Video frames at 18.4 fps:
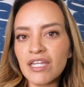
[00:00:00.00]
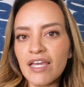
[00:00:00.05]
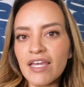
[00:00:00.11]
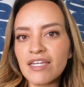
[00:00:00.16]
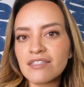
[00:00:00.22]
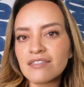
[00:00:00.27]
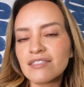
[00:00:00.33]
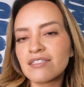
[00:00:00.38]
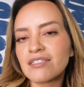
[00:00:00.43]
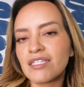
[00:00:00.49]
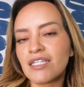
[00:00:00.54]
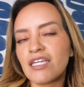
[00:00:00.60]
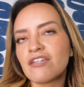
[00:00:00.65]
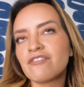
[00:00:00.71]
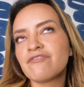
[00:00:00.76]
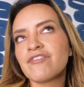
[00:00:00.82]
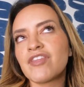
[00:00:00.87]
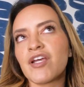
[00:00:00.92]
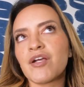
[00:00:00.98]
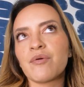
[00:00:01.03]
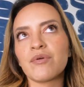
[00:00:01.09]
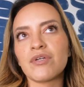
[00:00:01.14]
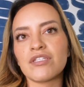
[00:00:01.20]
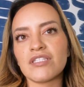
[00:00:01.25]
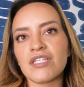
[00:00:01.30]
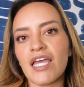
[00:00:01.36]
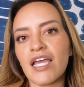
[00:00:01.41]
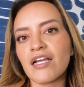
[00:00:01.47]
leg to see if there
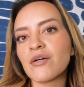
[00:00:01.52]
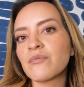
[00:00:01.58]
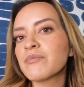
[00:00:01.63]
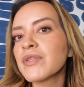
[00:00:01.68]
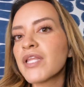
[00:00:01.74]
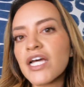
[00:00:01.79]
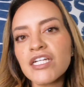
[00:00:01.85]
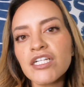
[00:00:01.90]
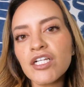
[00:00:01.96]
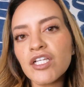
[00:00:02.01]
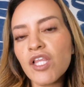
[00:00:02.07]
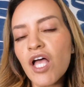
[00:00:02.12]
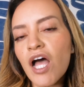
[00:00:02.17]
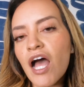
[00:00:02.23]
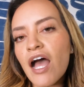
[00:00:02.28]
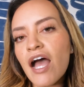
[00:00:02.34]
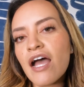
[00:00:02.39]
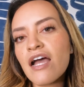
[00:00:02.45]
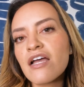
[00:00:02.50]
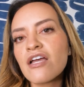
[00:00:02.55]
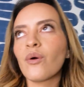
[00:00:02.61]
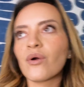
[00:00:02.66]
was like a blood clot